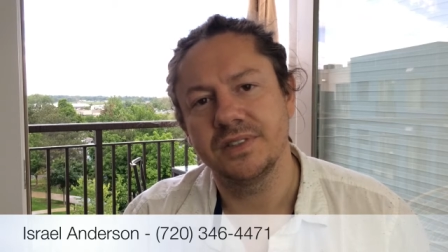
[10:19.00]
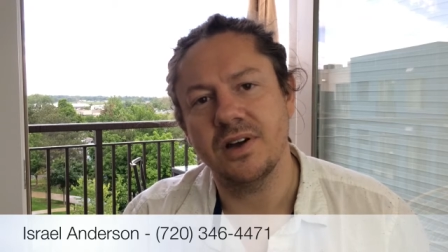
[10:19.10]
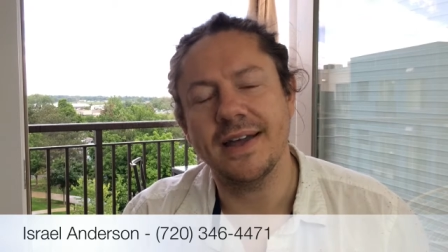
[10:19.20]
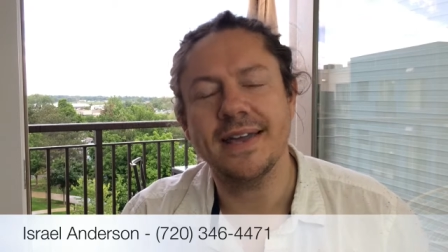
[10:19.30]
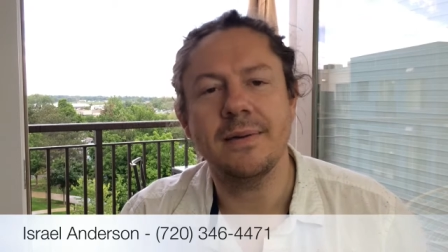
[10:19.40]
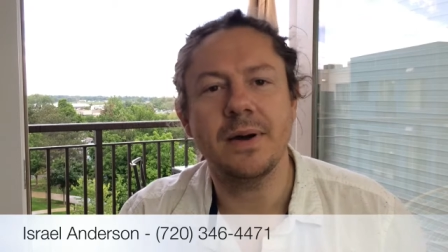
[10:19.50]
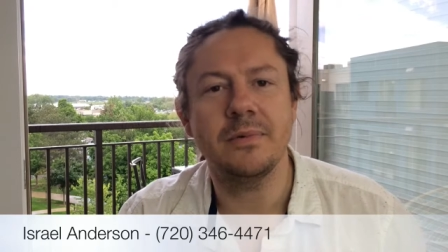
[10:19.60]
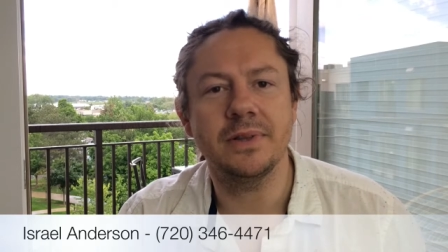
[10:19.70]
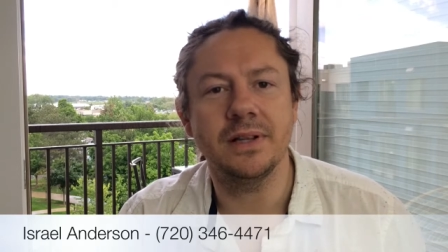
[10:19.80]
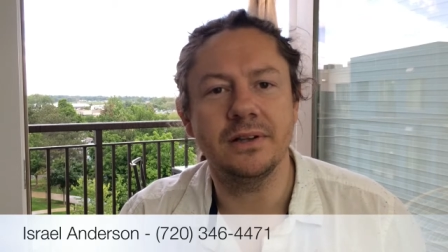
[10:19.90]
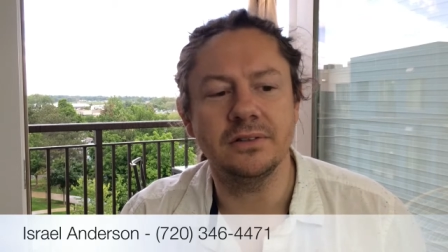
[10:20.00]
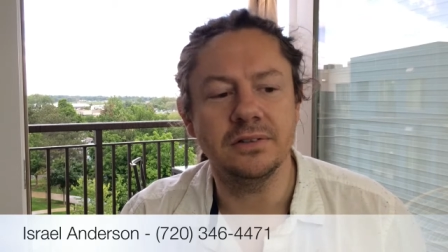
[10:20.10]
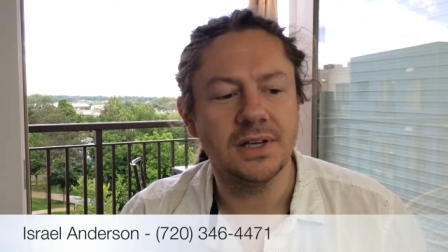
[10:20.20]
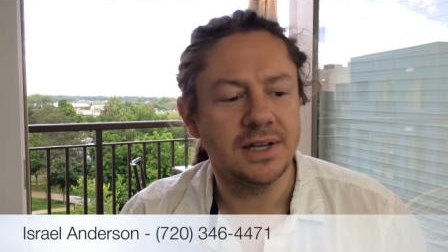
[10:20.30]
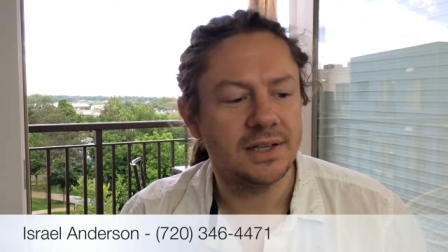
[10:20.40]
So I came up with a
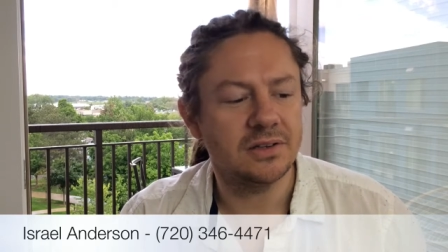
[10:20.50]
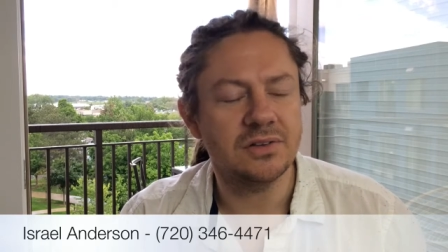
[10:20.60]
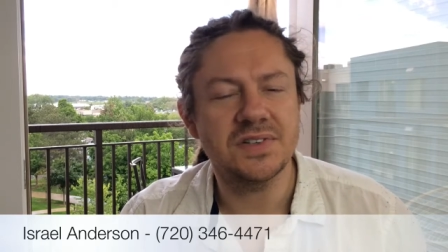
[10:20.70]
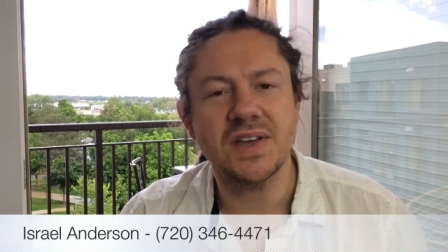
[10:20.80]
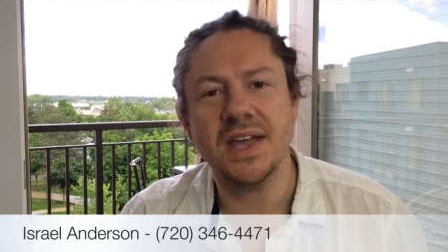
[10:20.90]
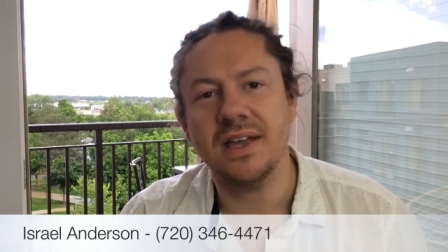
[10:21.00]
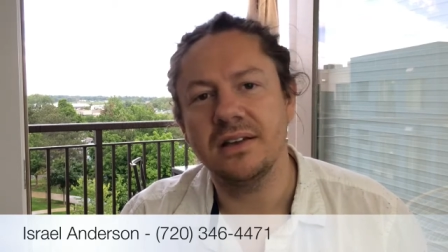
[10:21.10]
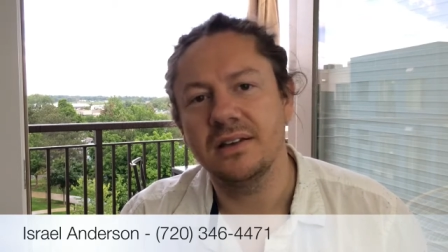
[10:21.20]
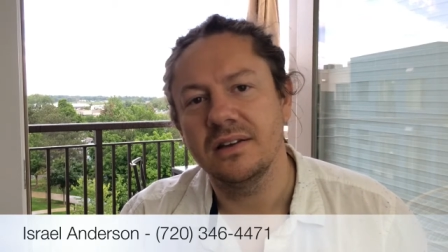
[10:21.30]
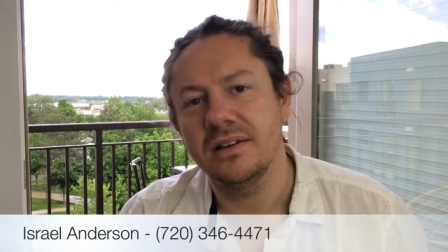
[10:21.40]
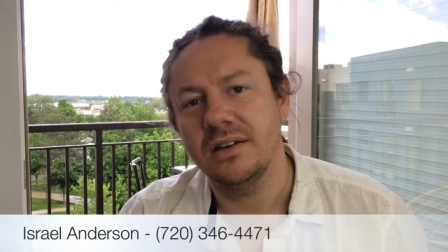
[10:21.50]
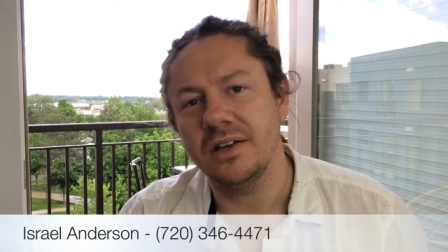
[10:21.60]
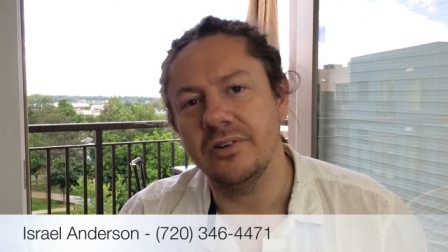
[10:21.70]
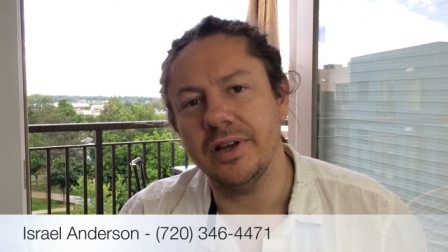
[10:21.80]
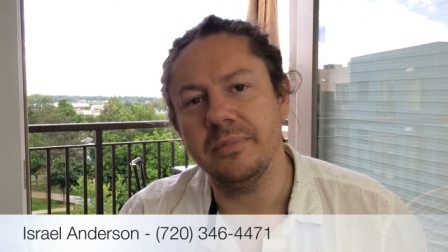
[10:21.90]
little little saying,
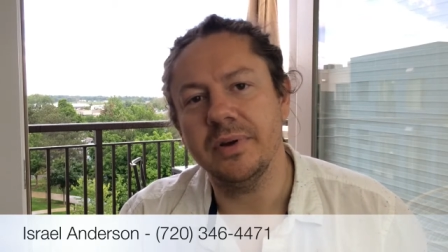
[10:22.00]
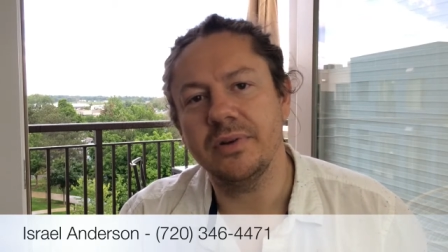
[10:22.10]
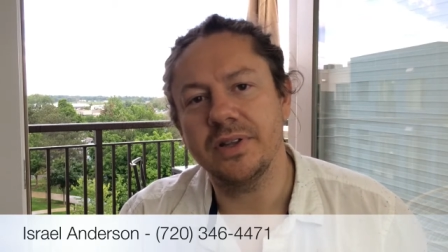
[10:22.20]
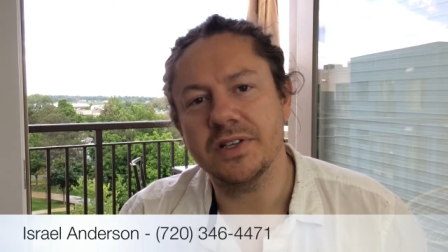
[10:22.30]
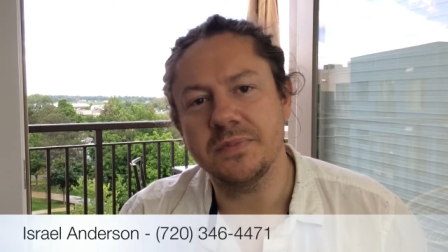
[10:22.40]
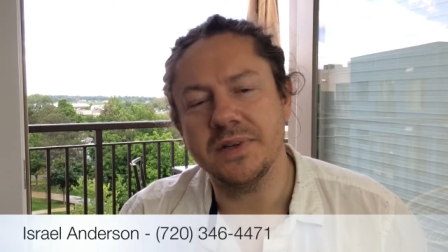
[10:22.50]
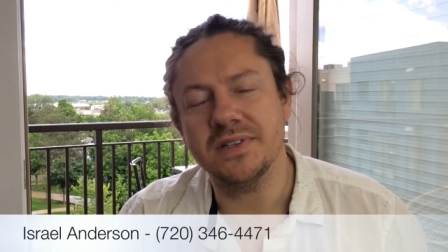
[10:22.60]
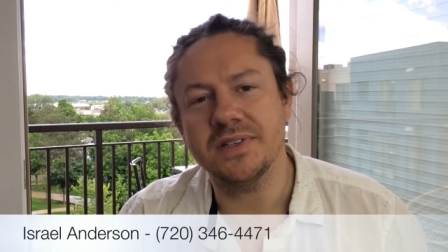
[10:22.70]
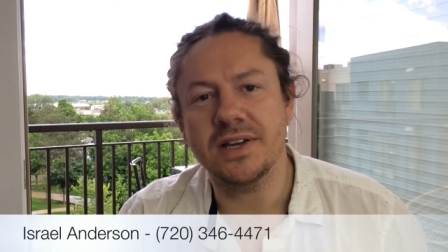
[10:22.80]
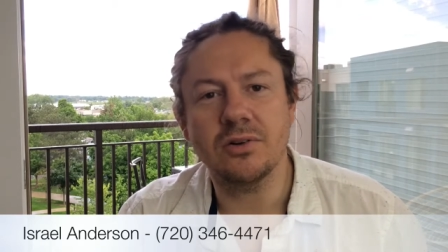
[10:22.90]
you know, in building this business.